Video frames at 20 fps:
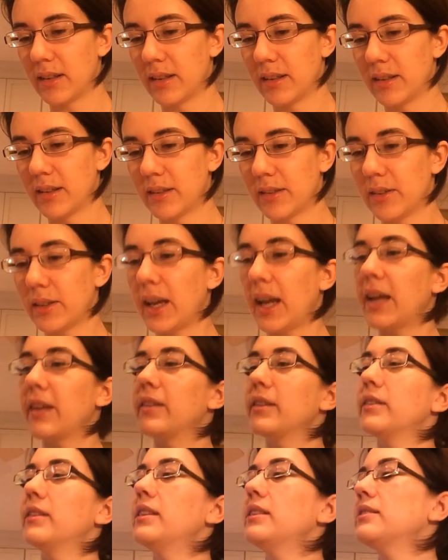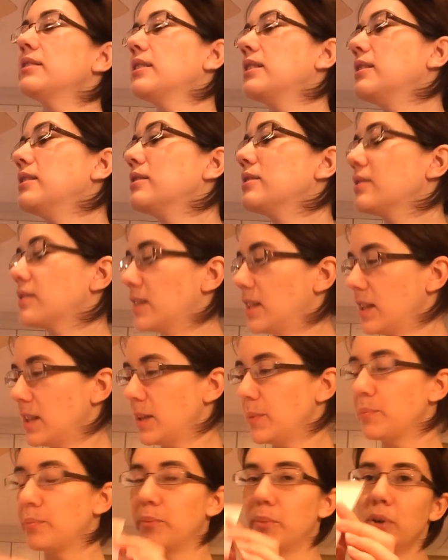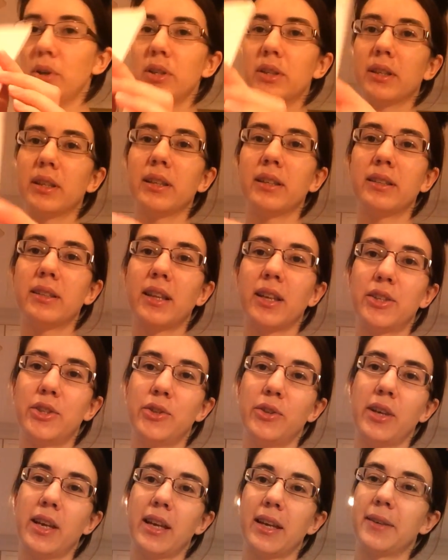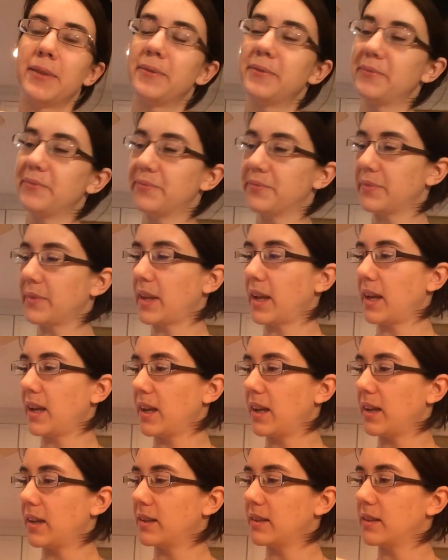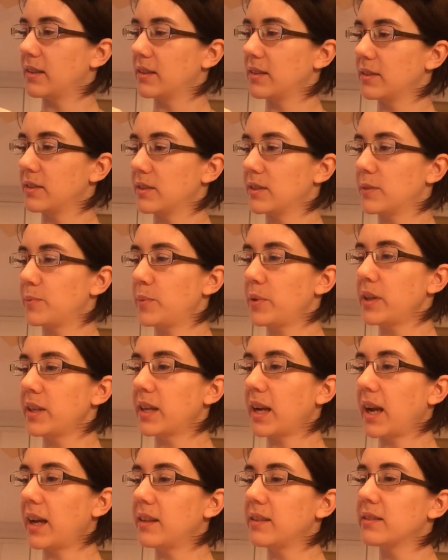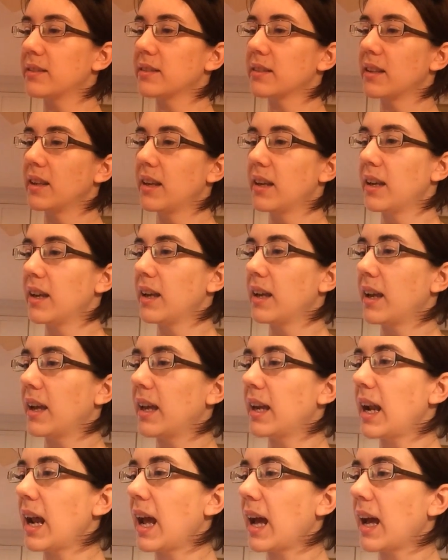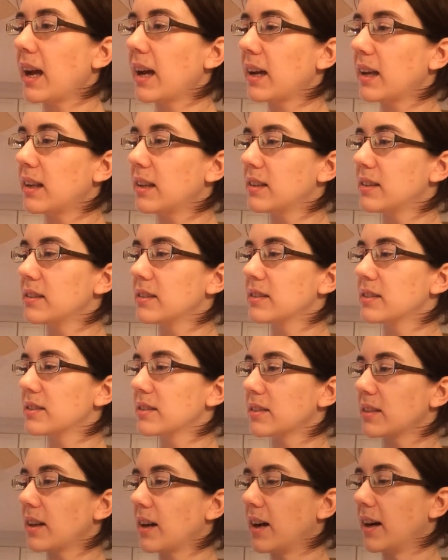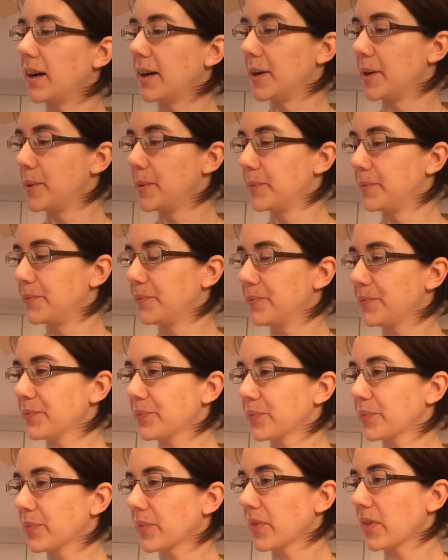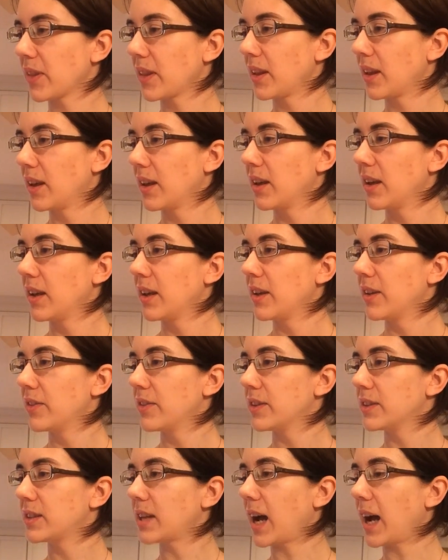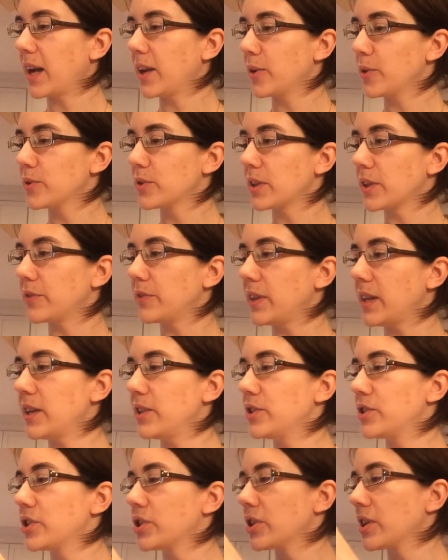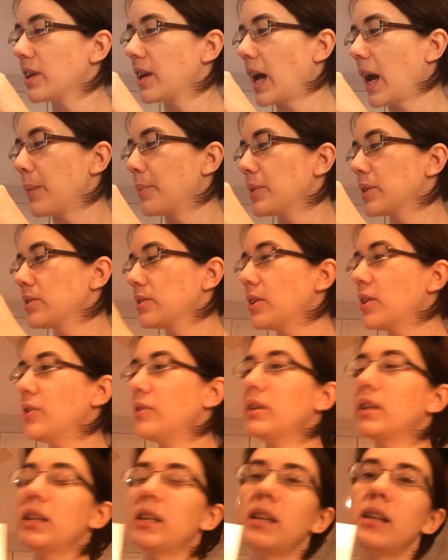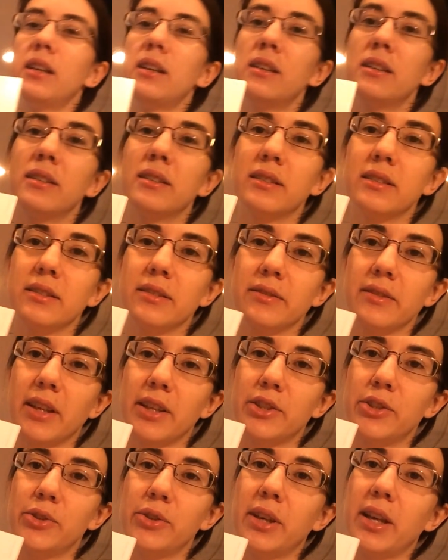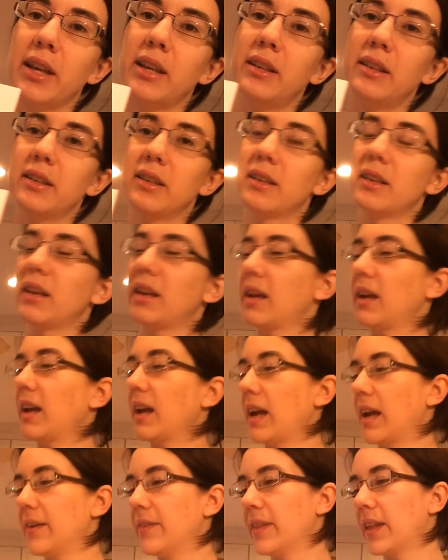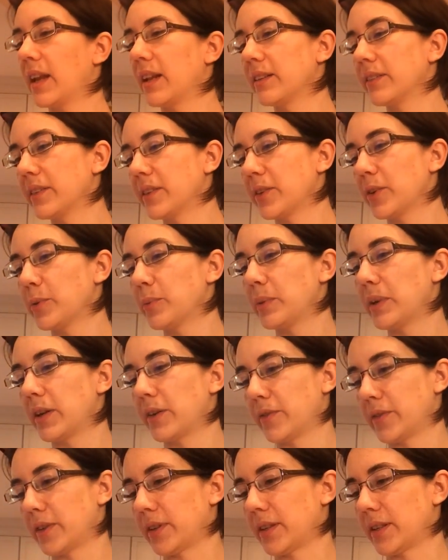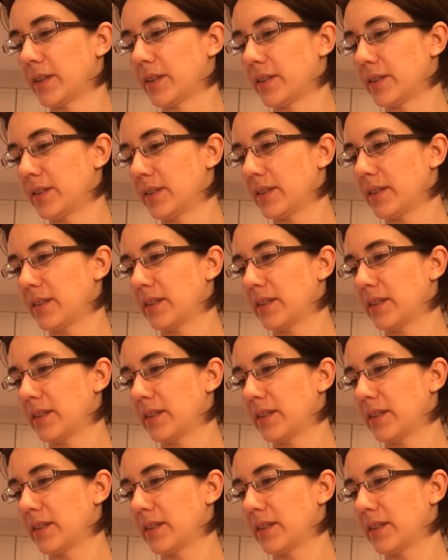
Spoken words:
Okay, this is the booklet that you get. And it's pretty nice. It has the titles of each episode in here that you get. And then a little bit of